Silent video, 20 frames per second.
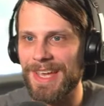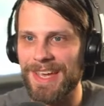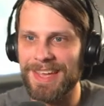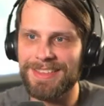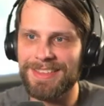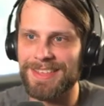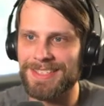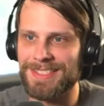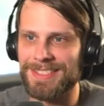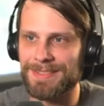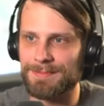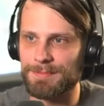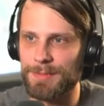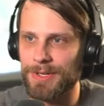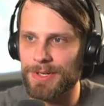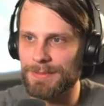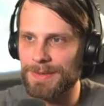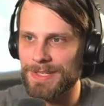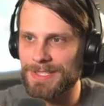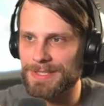That's pretty
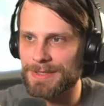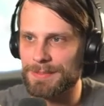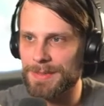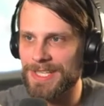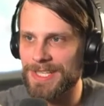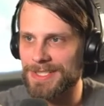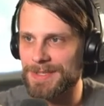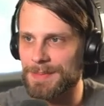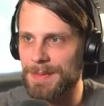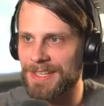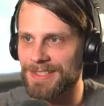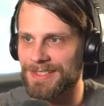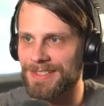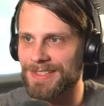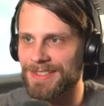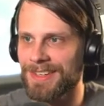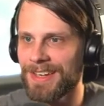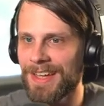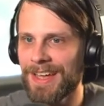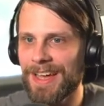much to be
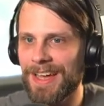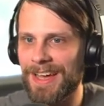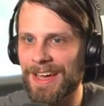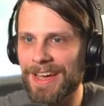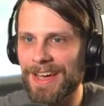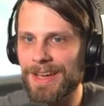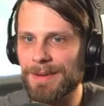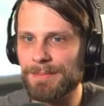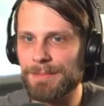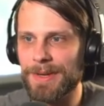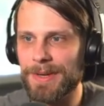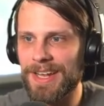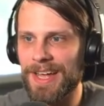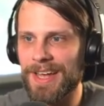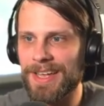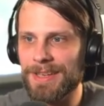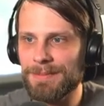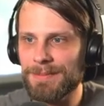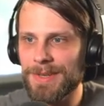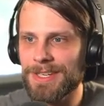expected, but I
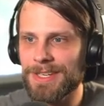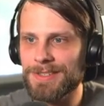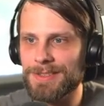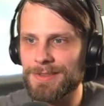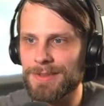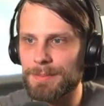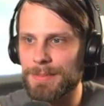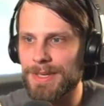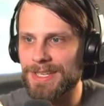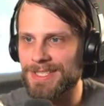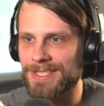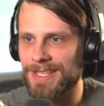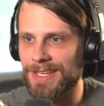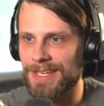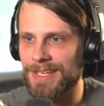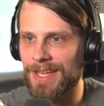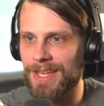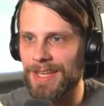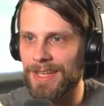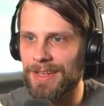am going to do the best I
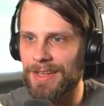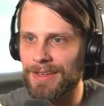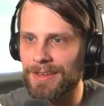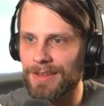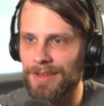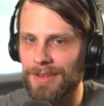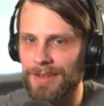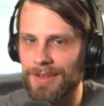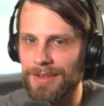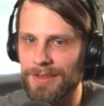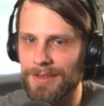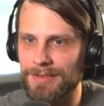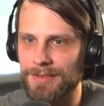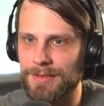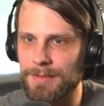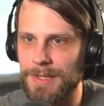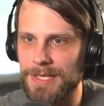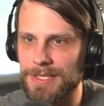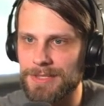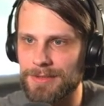can to
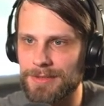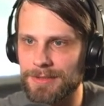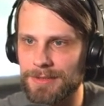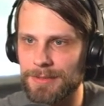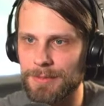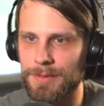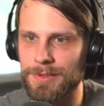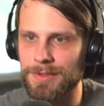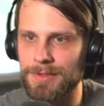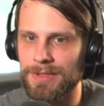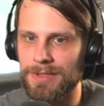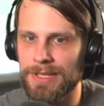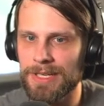make sure that we're,